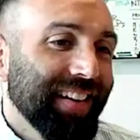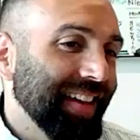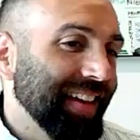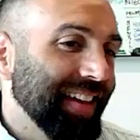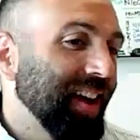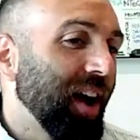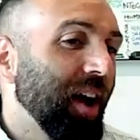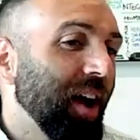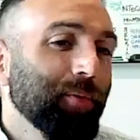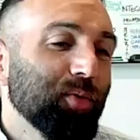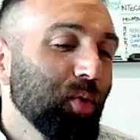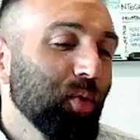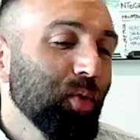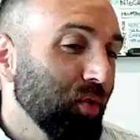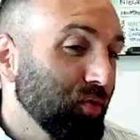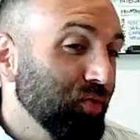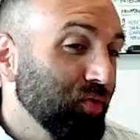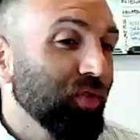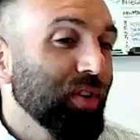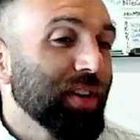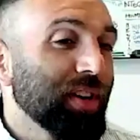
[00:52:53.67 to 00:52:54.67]
come to a
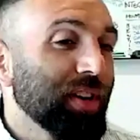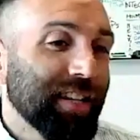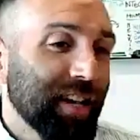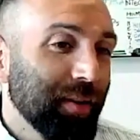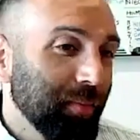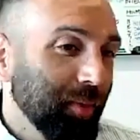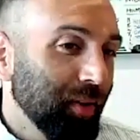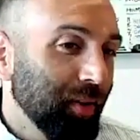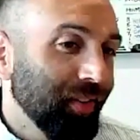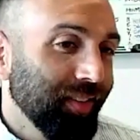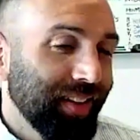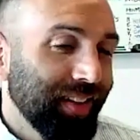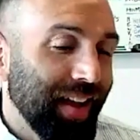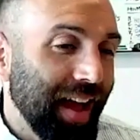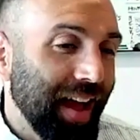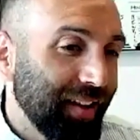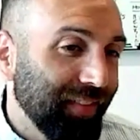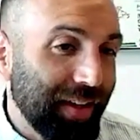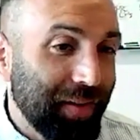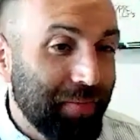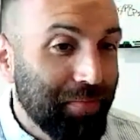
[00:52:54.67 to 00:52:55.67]
reasonable kind
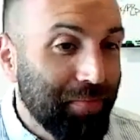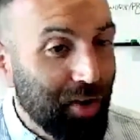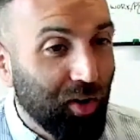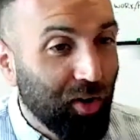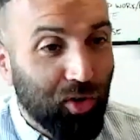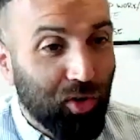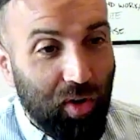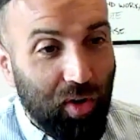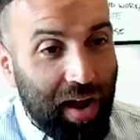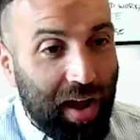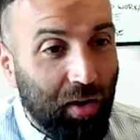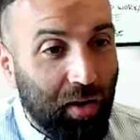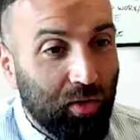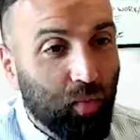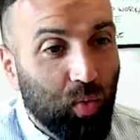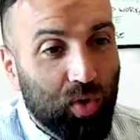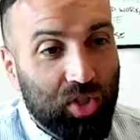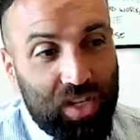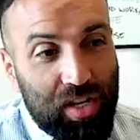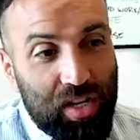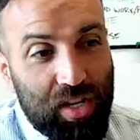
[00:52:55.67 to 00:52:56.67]
of like middle ground,
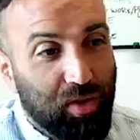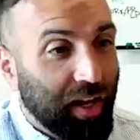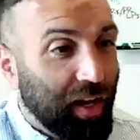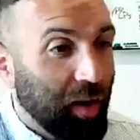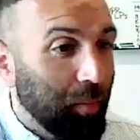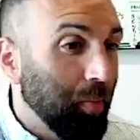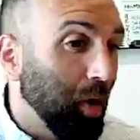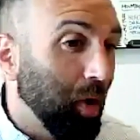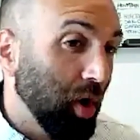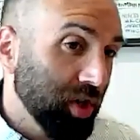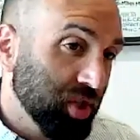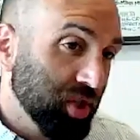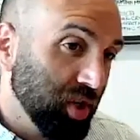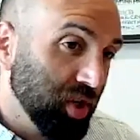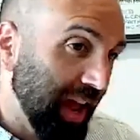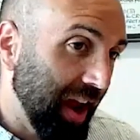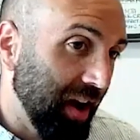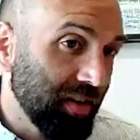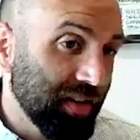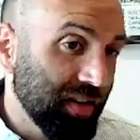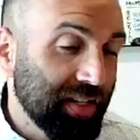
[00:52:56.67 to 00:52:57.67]
which is either like a partial
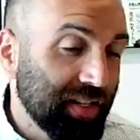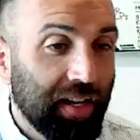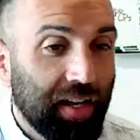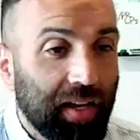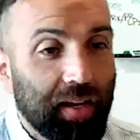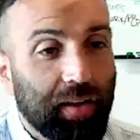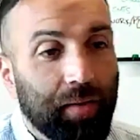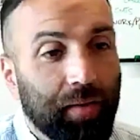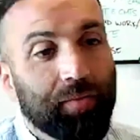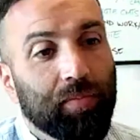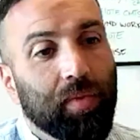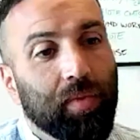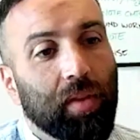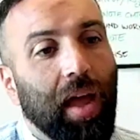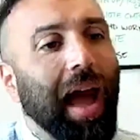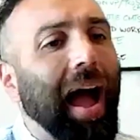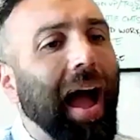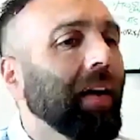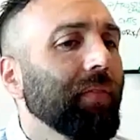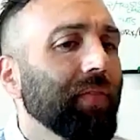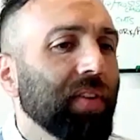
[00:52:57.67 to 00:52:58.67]
guarantee.
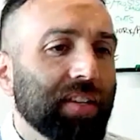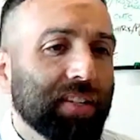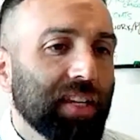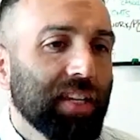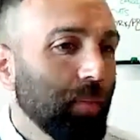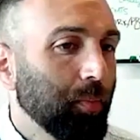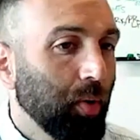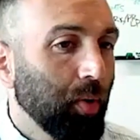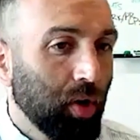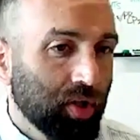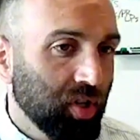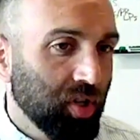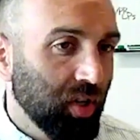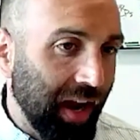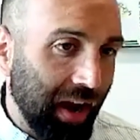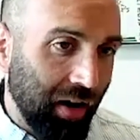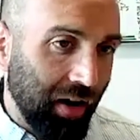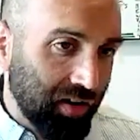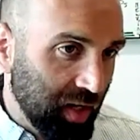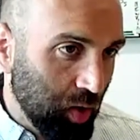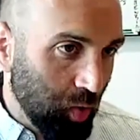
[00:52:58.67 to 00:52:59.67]
Obviously, a personal
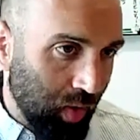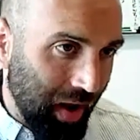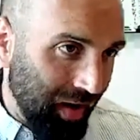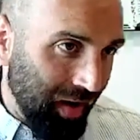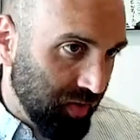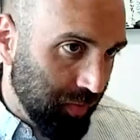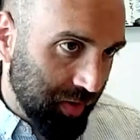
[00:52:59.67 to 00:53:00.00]
guarantee would have to